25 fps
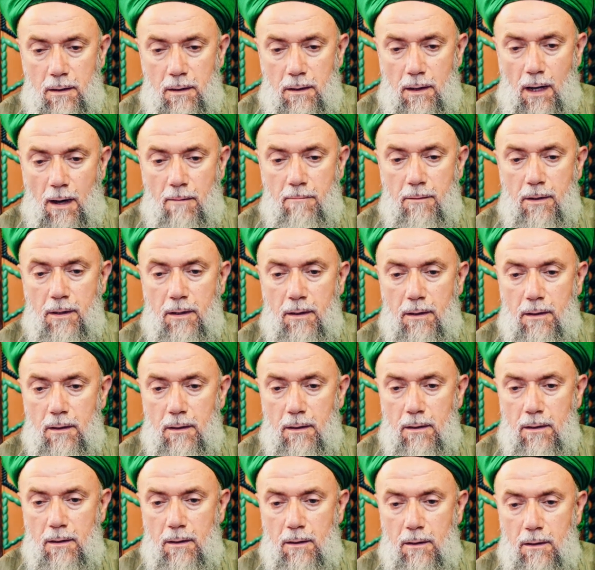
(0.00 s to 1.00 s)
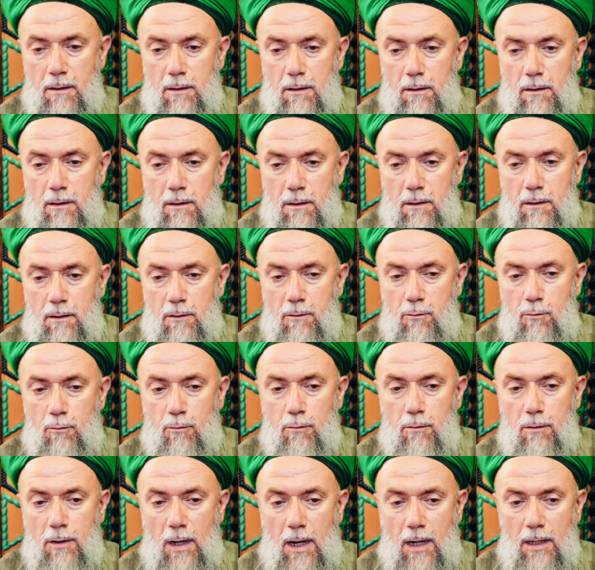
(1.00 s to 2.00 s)
coming
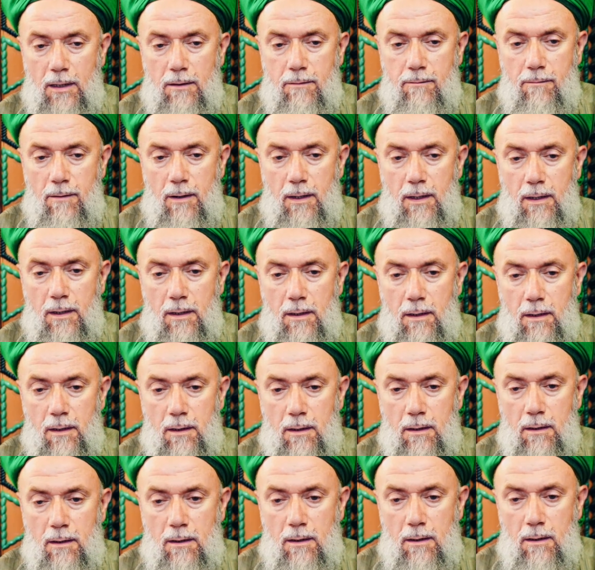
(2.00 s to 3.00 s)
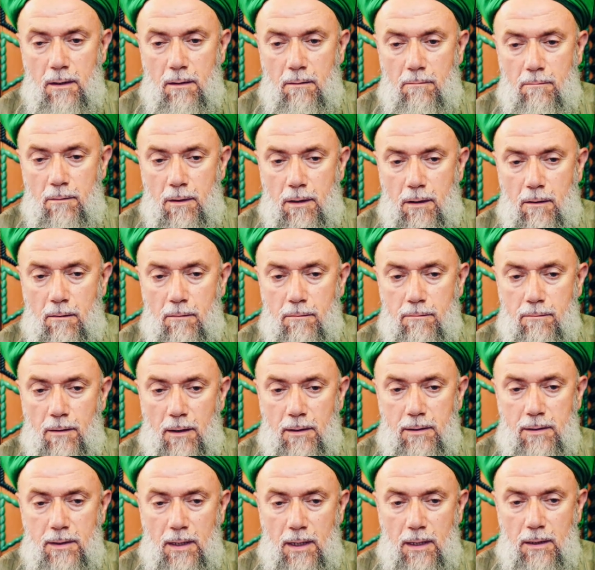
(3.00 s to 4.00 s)
to right way, because
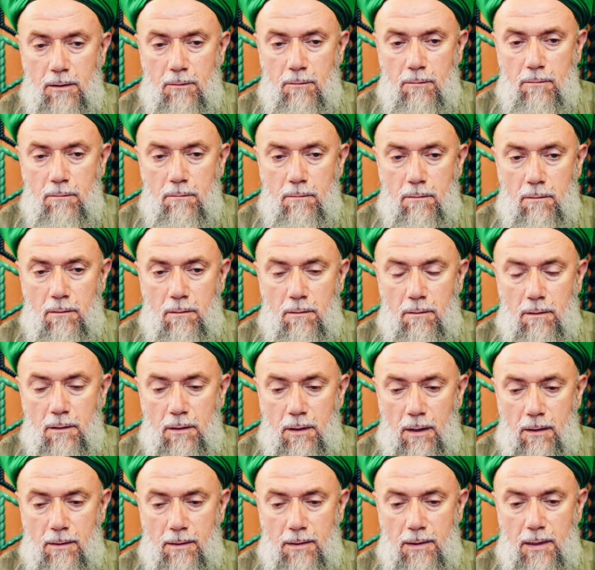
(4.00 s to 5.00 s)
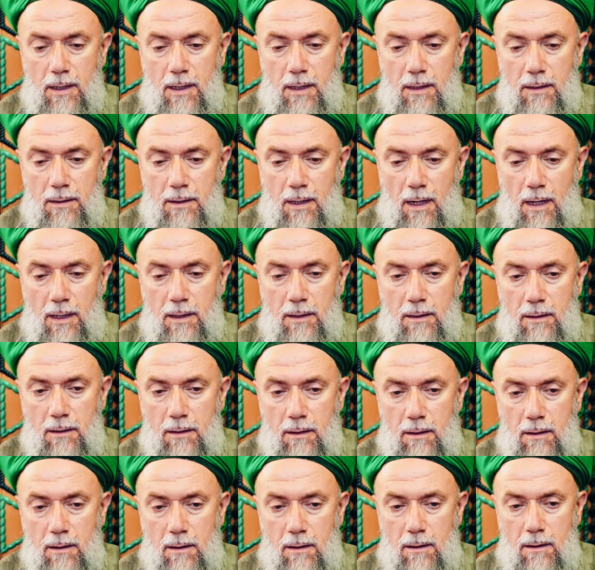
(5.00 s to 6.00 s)
what they do, that they are done,
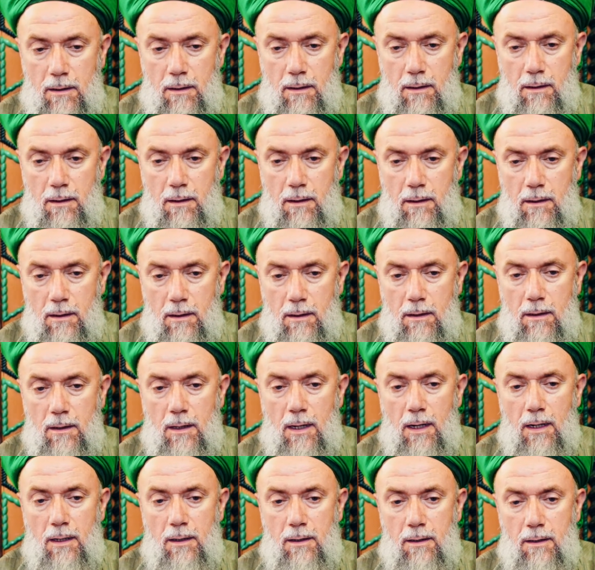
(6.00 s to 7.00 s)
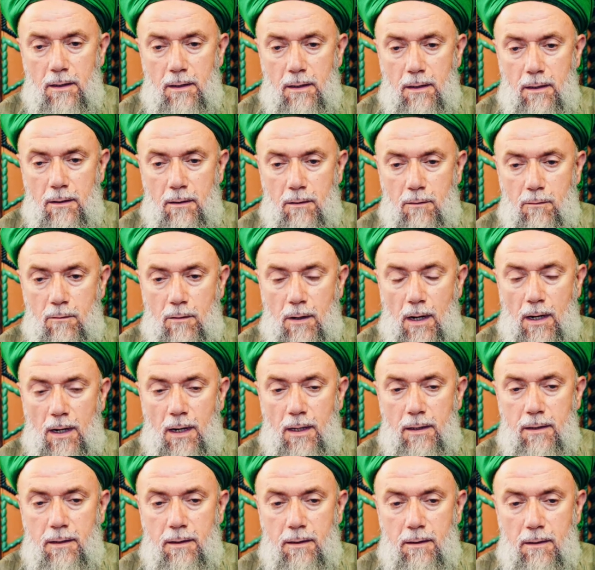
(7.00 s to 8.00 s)
they are, you
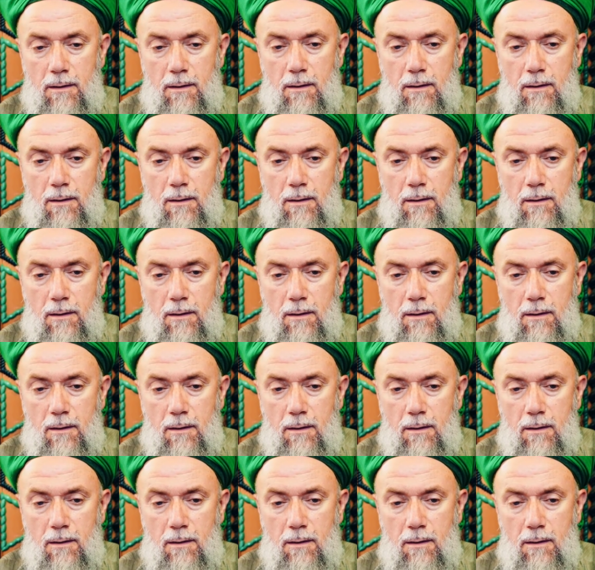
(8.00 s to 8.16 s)
cannot